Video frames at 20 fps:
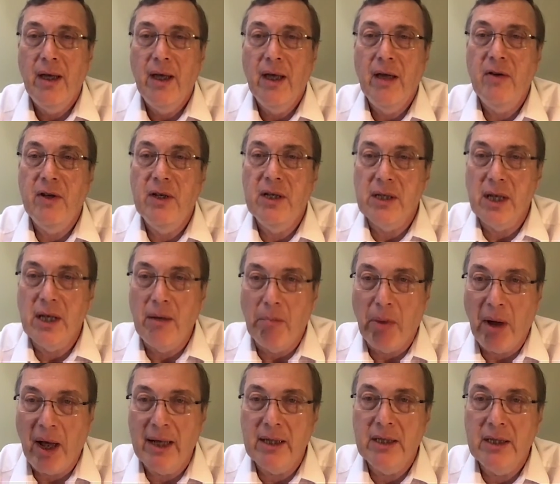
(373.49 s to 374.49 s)
If it has
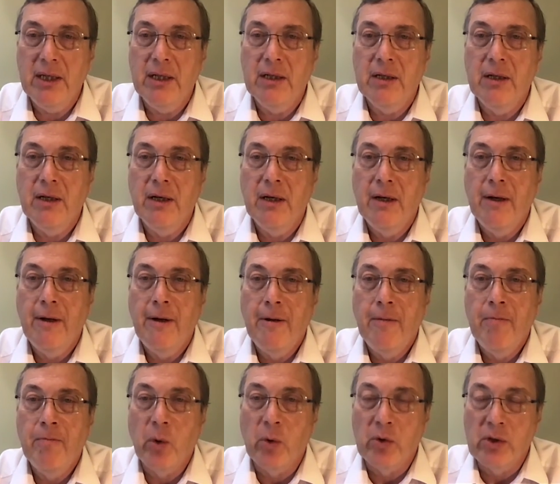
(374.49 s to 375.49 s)
impacted
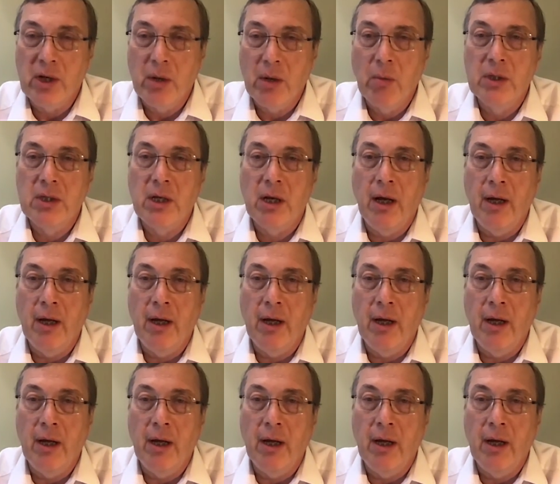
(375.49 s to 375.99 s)
on someone's